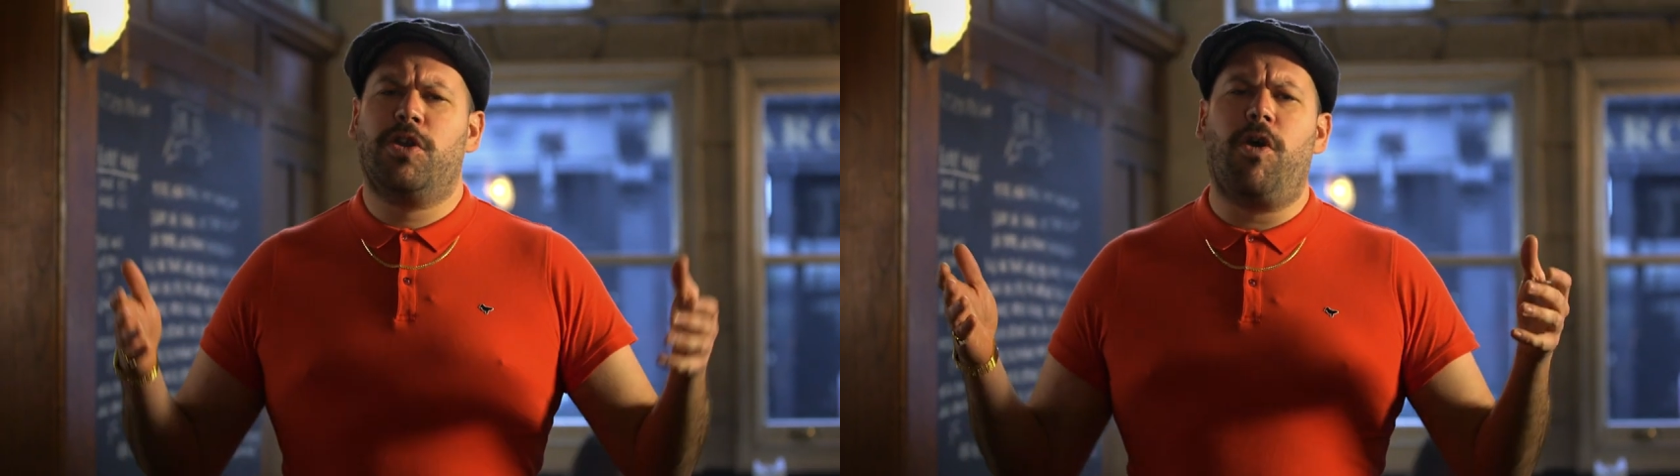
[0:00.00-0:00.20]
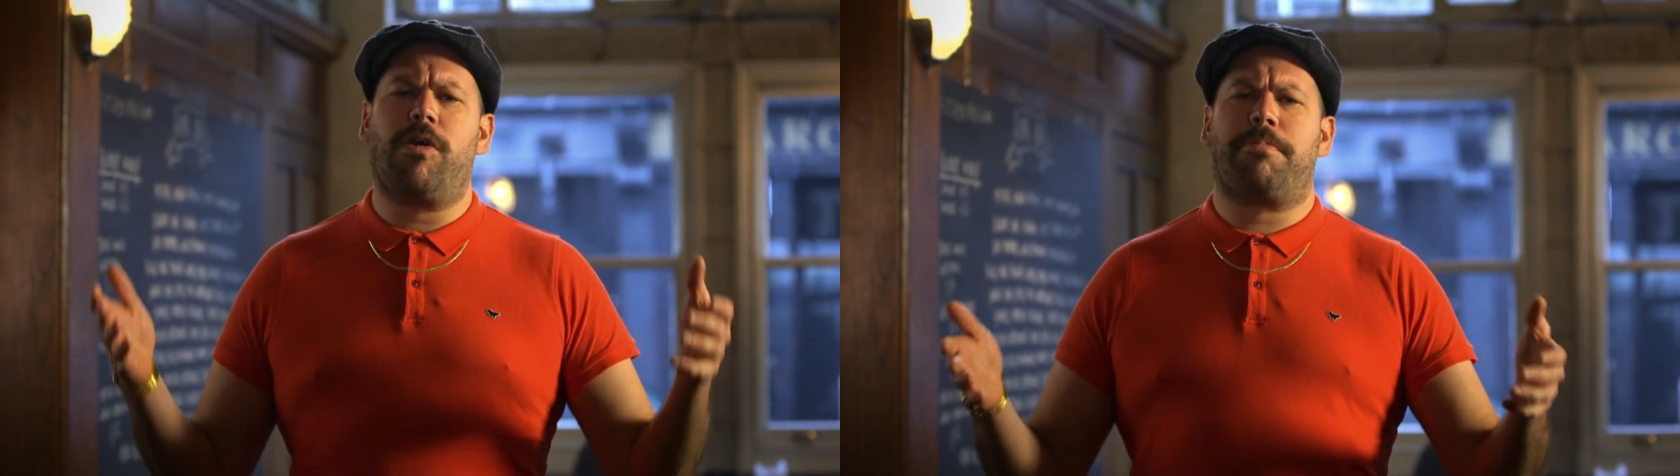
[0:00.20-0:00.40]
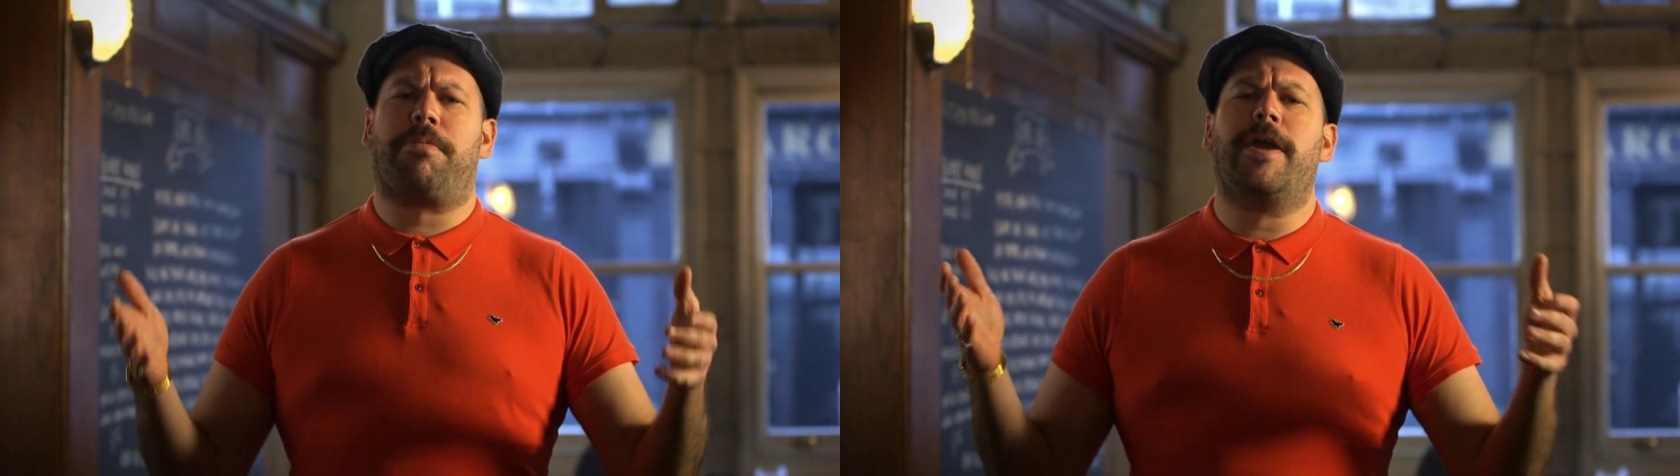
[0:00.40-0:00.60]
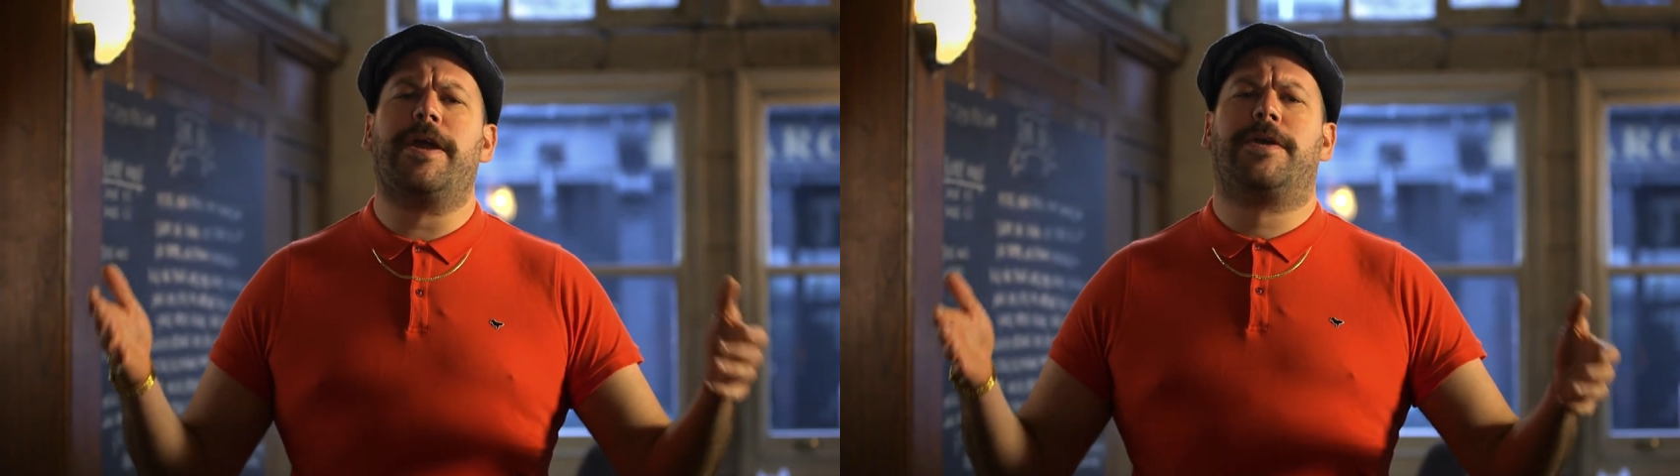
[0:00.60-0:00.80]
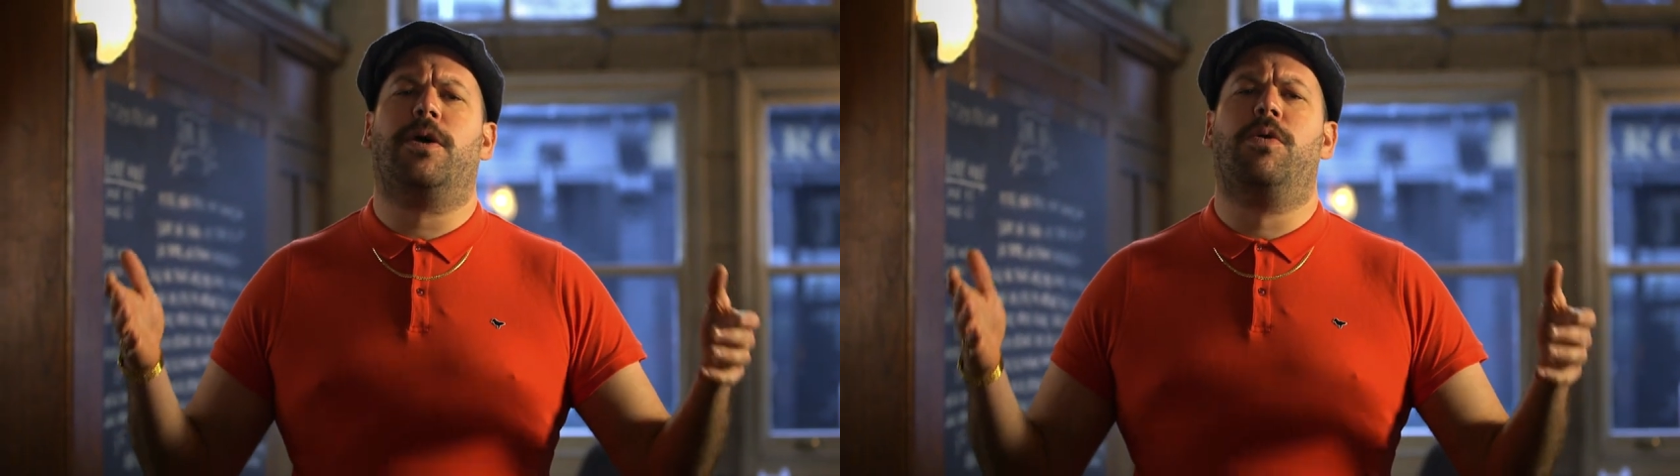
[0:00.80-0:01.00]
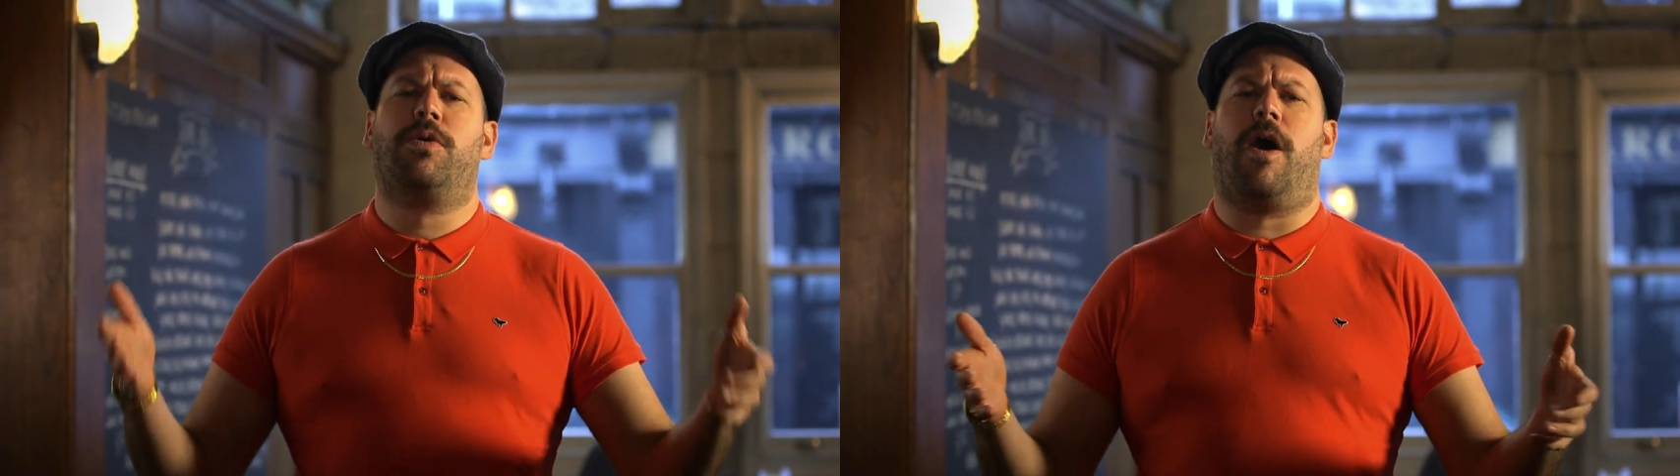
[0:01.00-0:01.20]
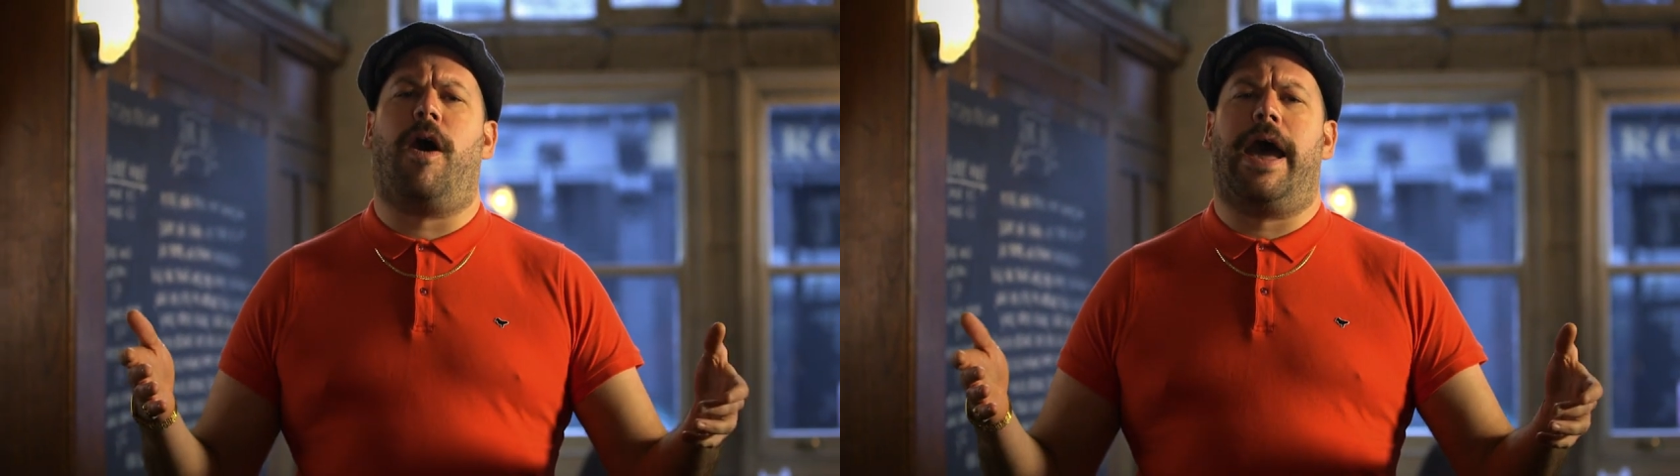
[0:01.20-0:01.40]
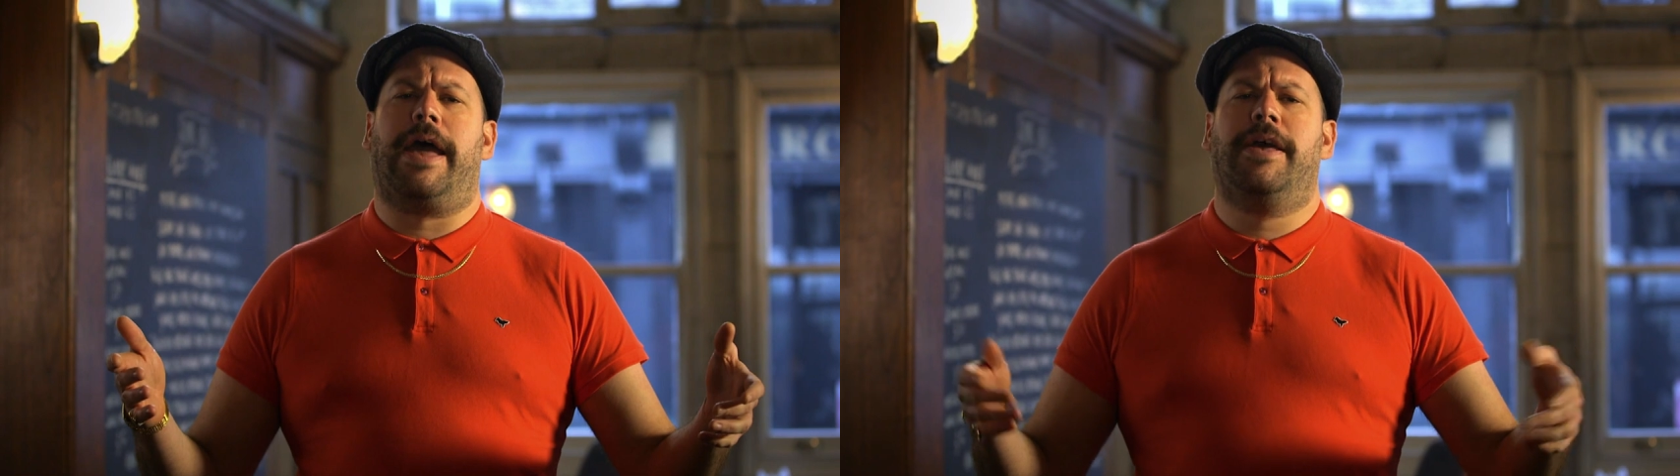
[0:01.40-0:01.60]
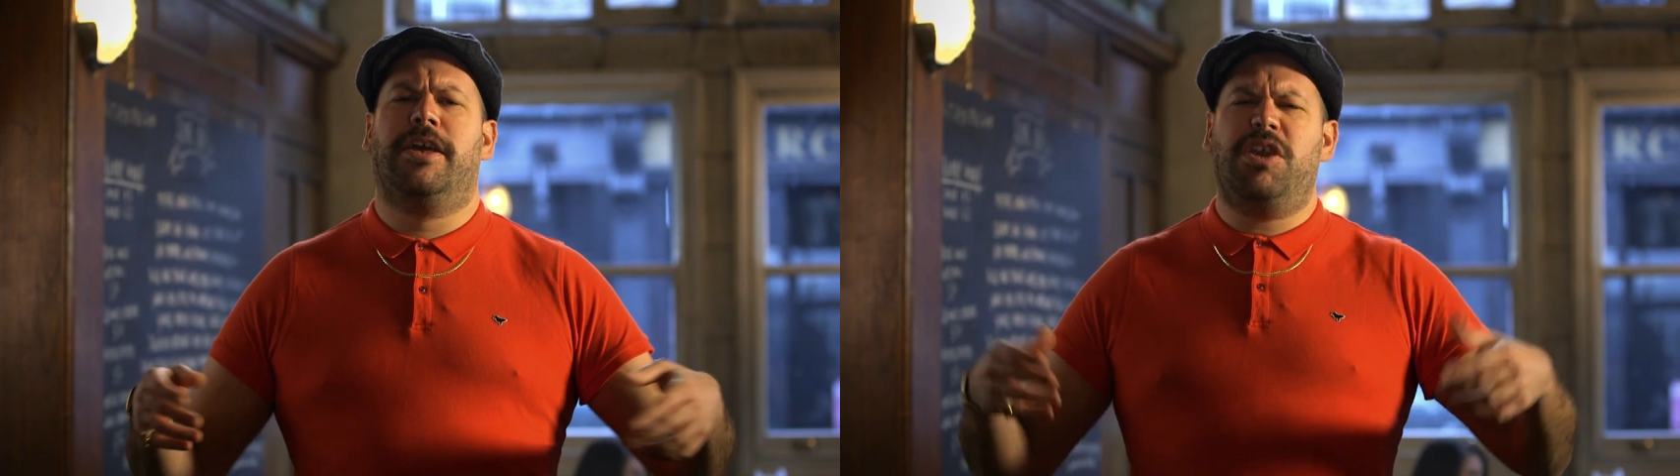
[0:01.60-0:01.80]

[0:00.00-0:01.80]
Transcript: you're a pretty cool guy.